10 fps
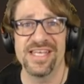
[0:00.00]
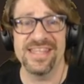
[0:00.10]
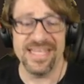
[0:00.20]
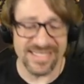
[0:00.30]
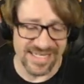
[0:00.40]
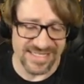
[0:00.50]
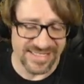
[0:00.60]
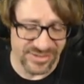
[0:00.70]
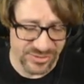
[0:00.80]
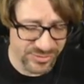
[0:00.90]
They did it
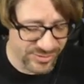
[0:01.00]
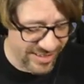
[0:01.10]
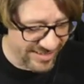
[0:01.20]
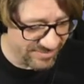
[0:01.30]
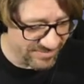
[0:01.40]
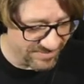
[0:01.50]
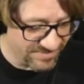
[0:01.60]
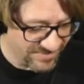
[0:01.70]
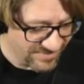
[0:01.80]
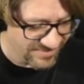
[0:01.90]
to um,
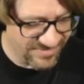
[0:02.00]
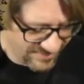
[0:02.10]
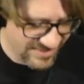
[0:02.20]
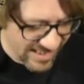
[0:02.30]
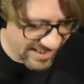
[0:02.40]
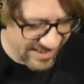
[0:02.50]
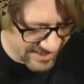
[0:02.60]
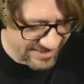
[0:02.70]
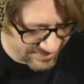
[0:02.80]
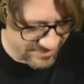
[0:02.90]

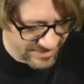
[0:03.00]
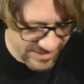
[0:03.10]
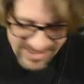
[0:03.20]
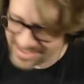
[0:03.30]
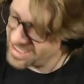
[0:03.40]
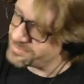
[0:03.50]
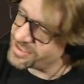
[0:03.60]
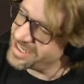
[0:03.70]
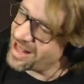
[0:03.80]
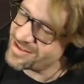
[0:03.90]
uh, the
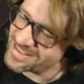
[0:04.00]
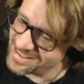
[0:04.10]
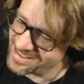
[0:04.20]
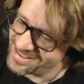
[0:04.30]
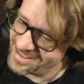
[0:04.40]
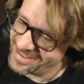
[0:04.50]
Samsung Galaxies.